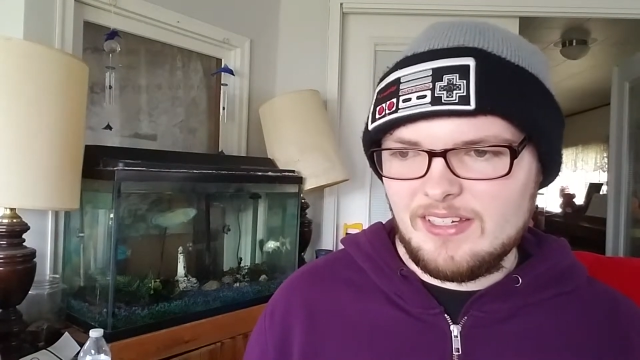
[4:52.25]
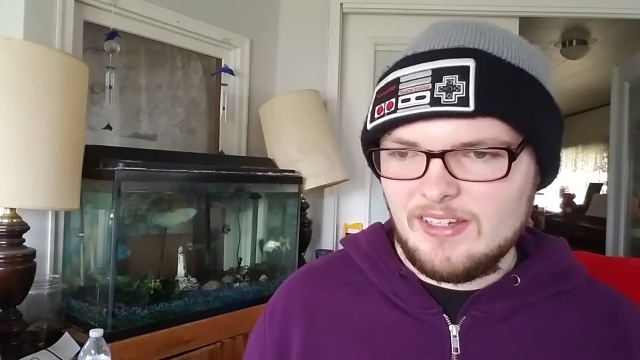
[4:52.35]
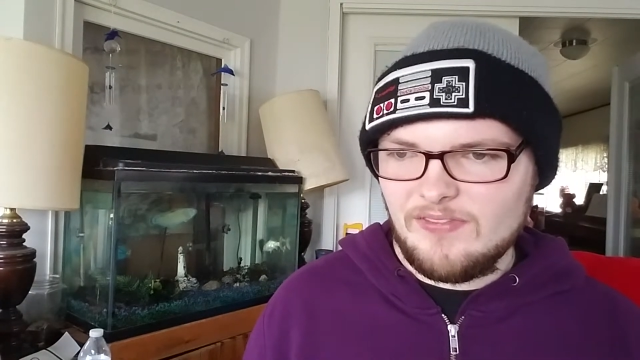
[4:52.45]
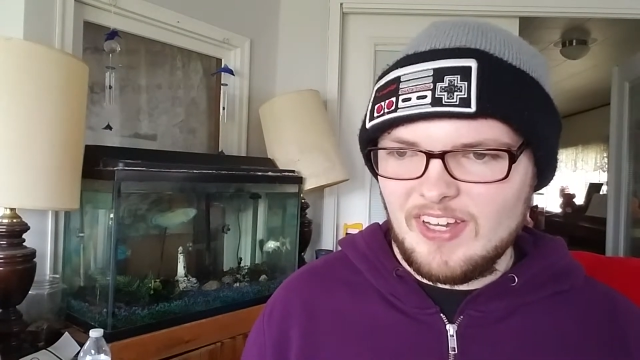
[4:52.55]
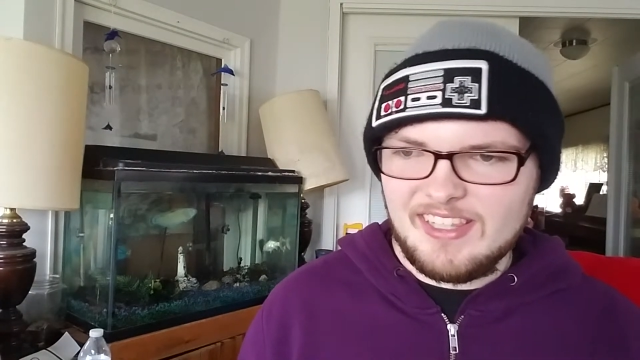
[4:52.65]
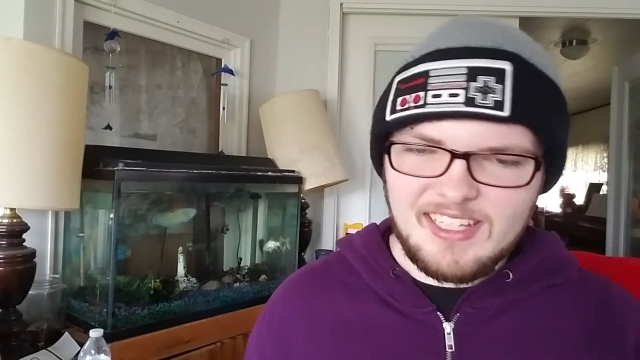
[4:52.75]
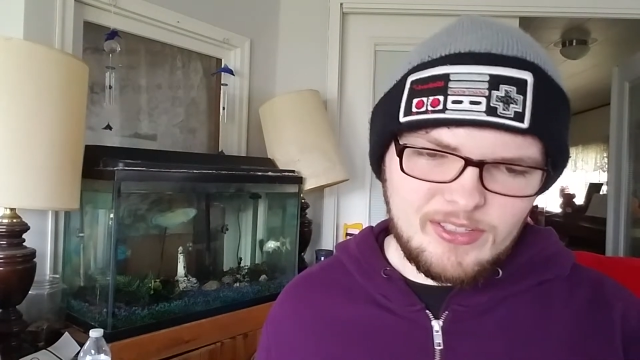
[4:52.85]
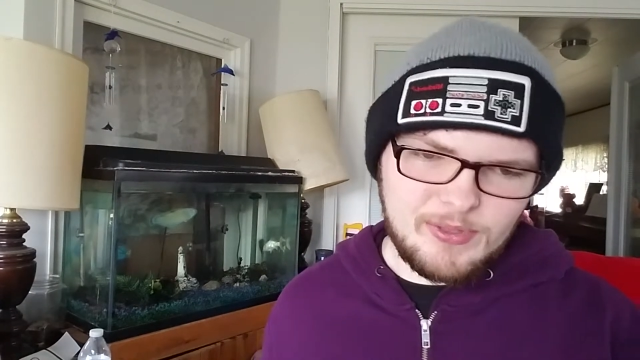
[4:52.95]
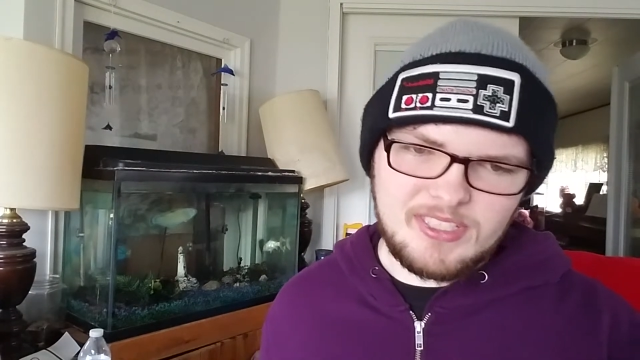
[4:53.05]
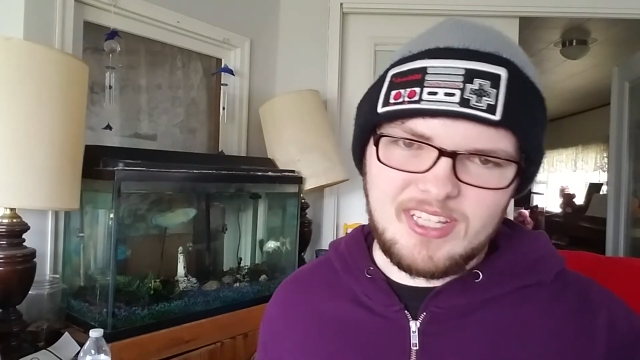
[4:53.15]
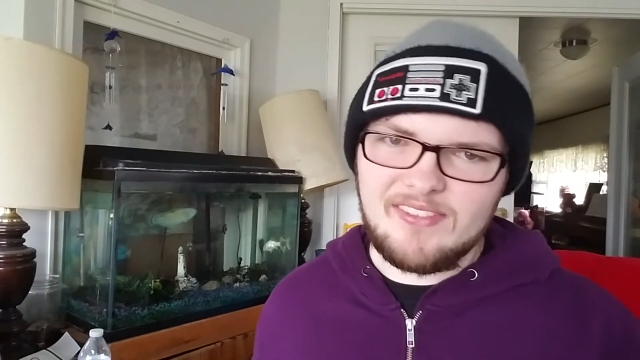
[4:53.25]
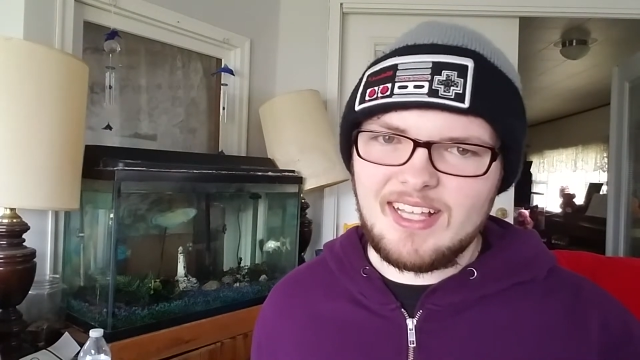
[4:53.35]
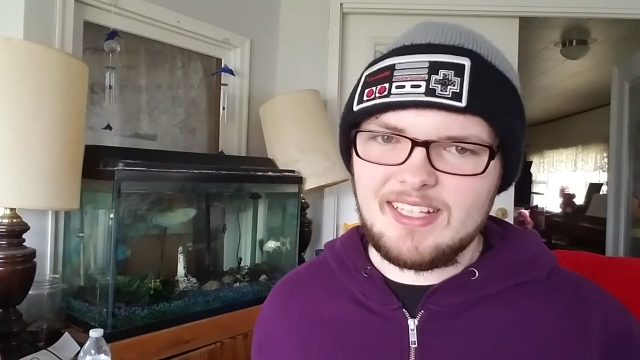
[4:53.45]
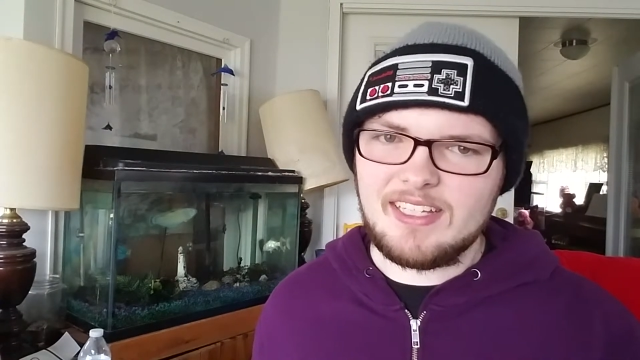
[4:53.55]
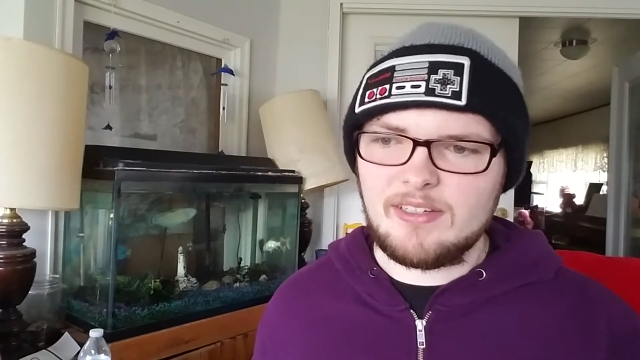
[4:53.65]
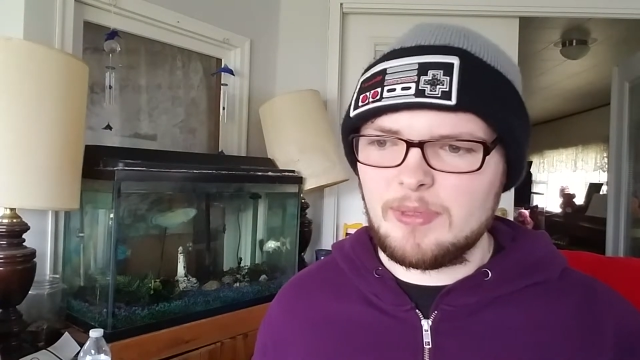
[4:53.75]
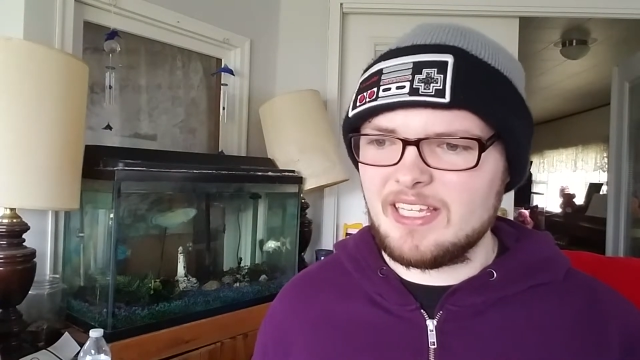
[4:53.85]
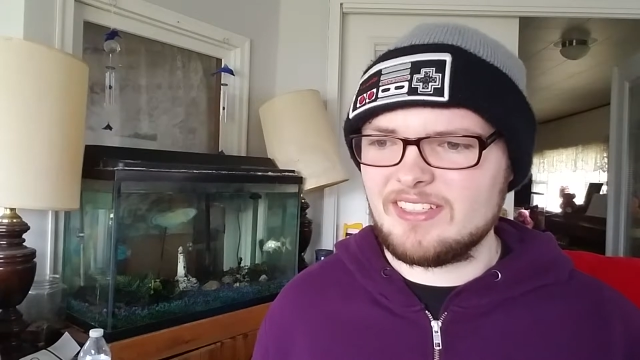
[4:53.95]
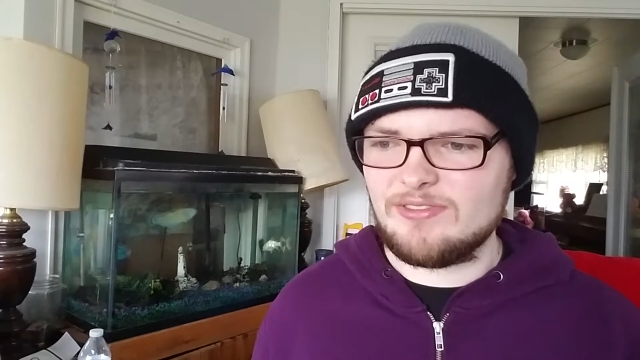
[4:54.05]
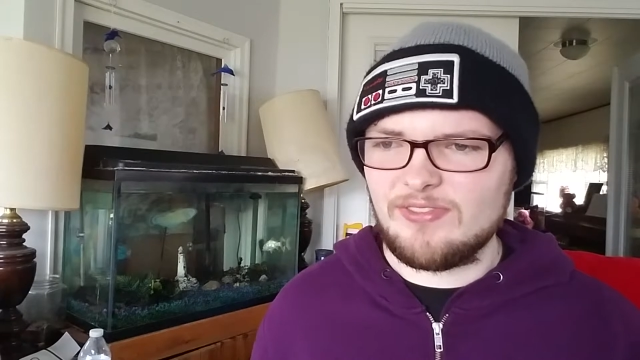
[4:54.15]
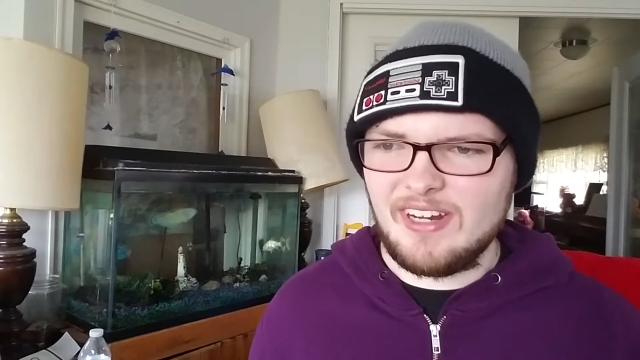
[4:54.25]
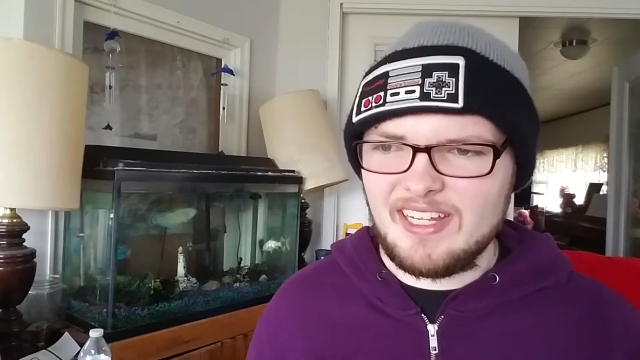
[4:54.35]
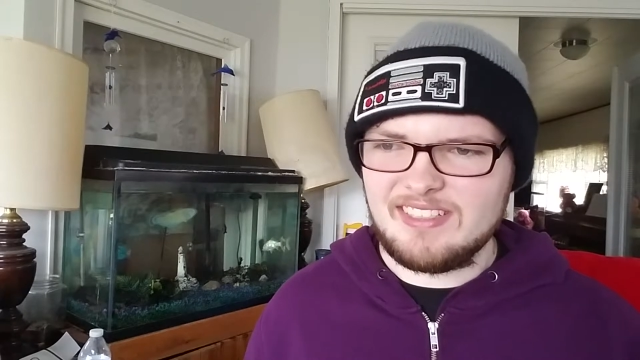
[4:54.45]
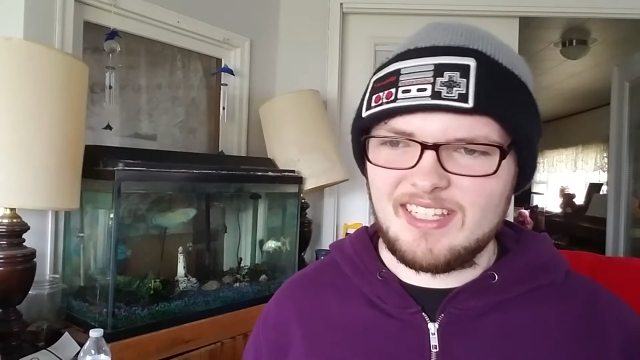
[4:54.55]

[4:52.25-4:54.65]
But another reason I'm not liking it because France